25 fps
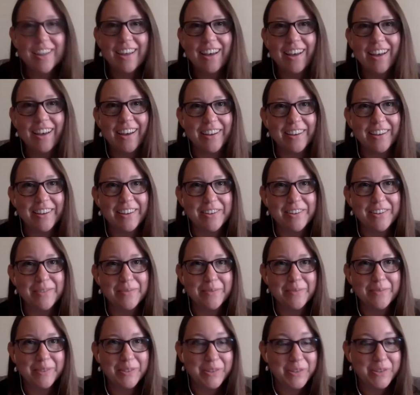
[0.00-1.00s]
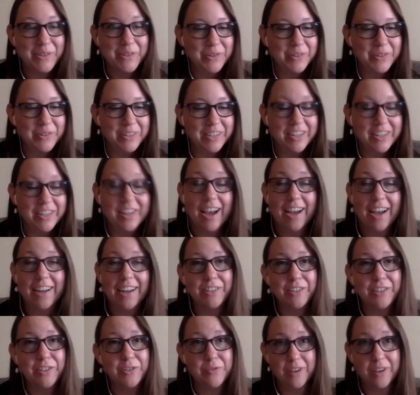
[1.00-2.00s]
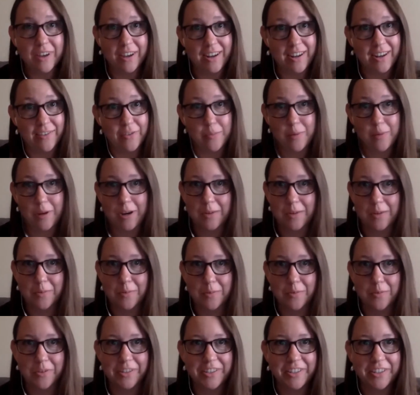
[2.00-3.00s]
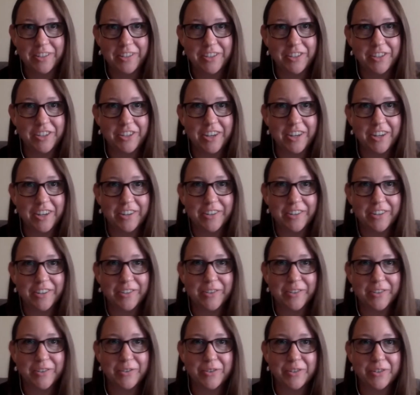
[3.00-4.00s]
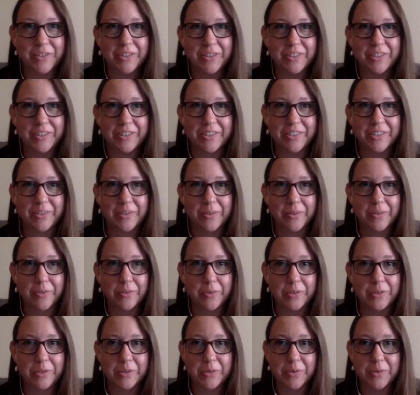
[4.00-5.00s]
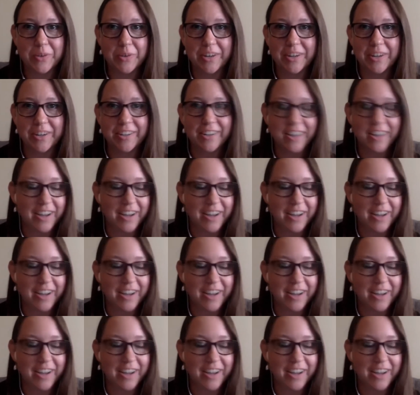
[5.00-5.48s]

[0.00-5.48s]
So goody, I do not have a PowerPoint to share. So just so everyone's aware,